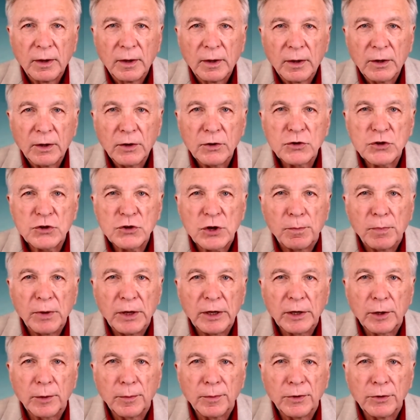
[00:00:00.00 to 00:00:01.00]
He should be
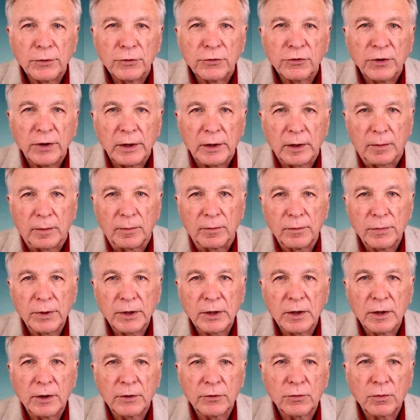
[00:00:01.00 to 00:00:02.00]
in a museum
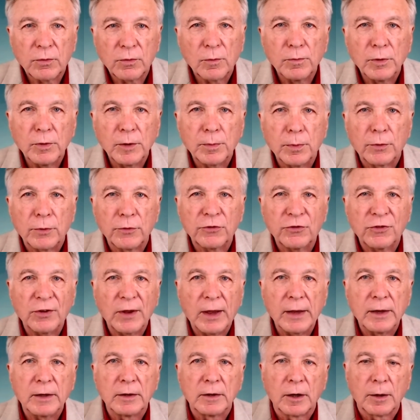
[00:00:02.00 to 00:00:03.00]
because when people
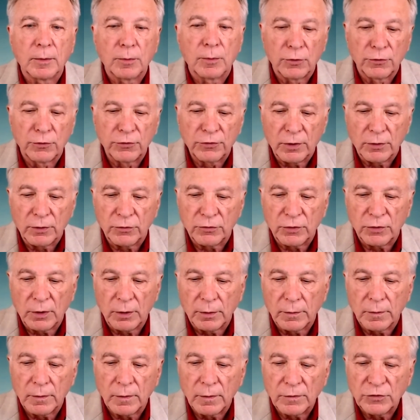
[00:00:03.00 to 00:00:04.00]
say liberals,
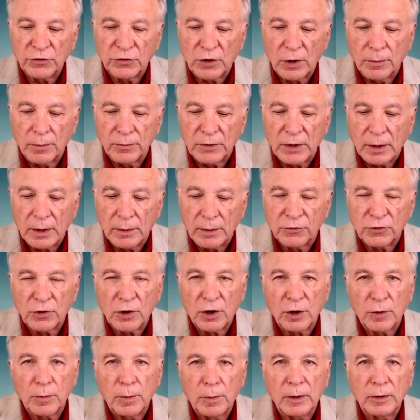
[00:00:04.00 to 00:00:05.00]
conservatives sometimes
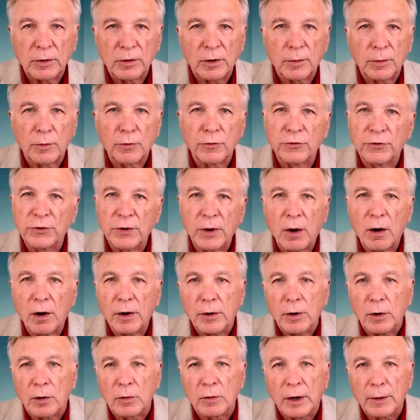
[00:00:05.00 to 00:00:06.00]
talk about liberals. There are
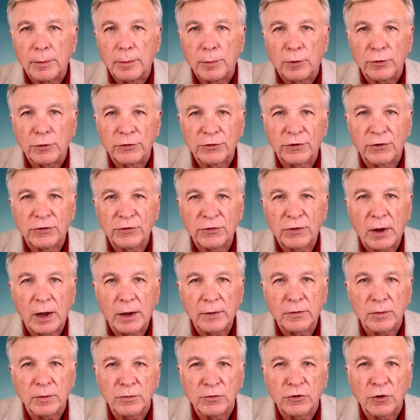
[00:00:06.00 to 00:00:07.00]
no liberals
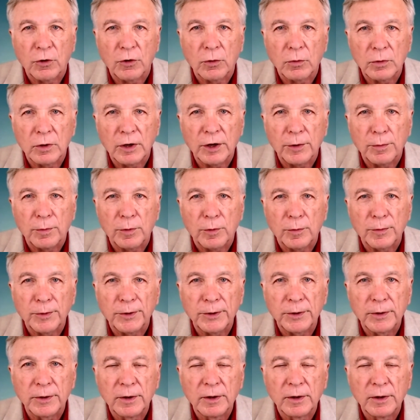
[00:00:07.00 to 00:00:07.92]
aside from Joe Lieberman.